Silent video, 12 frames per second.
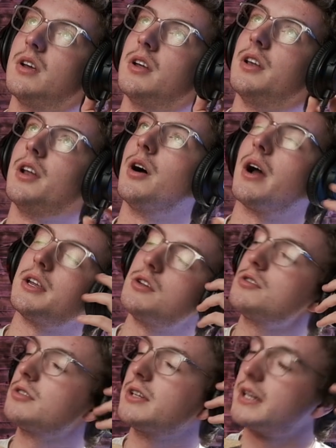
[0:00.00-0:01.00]
Now, I
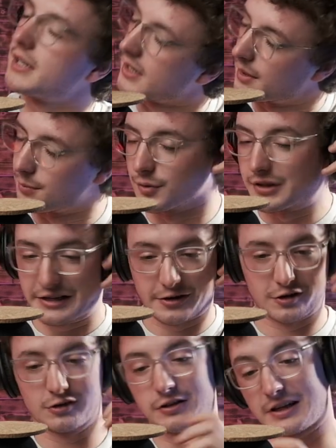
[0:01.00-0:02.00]
usually get up really
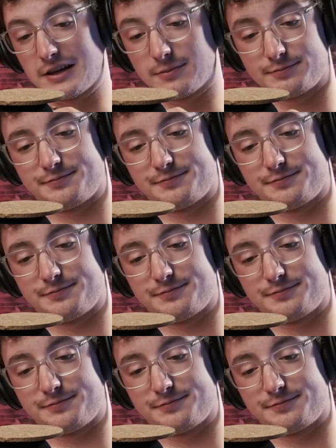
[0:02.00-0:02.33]
early,